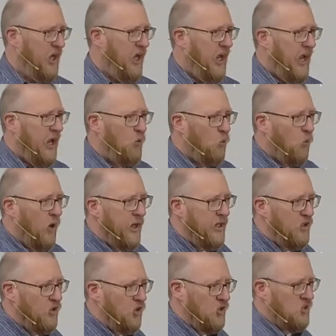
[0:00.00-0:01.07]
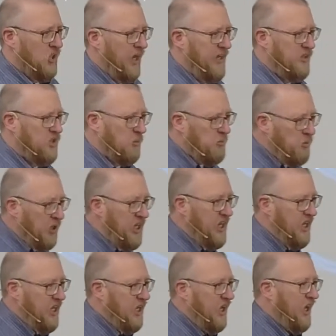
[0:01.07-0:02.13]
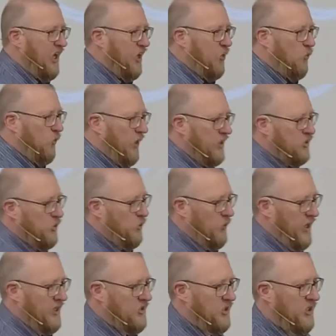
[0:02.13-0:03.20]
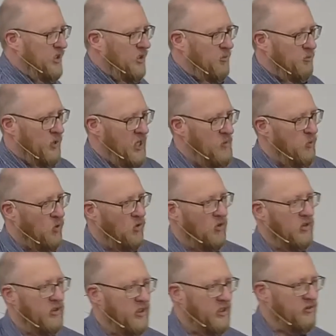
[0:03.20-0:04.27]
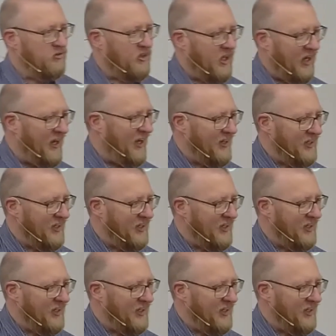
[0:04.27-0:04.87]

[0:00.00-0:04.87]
at what it looks like to be a resurrected people of God